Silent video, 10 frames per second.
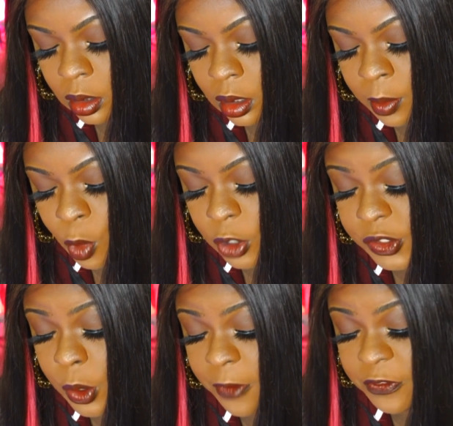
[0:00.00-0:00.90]
more
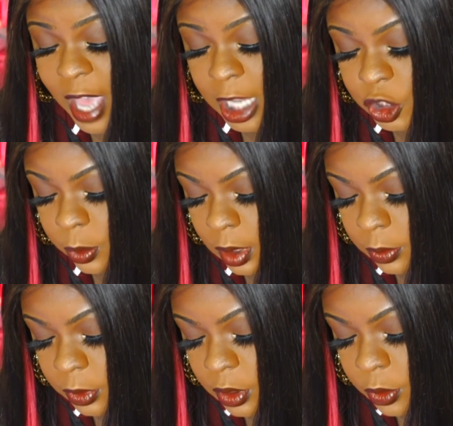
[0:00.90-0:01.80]
so infatuated
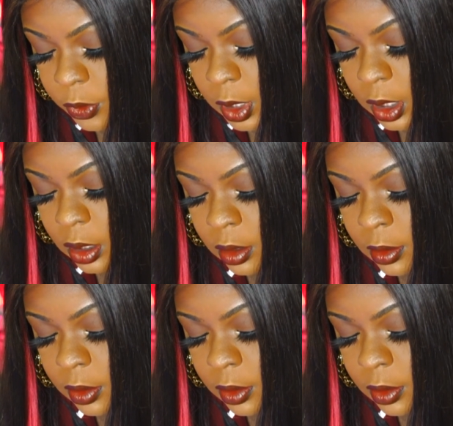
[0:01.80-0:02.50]
with you than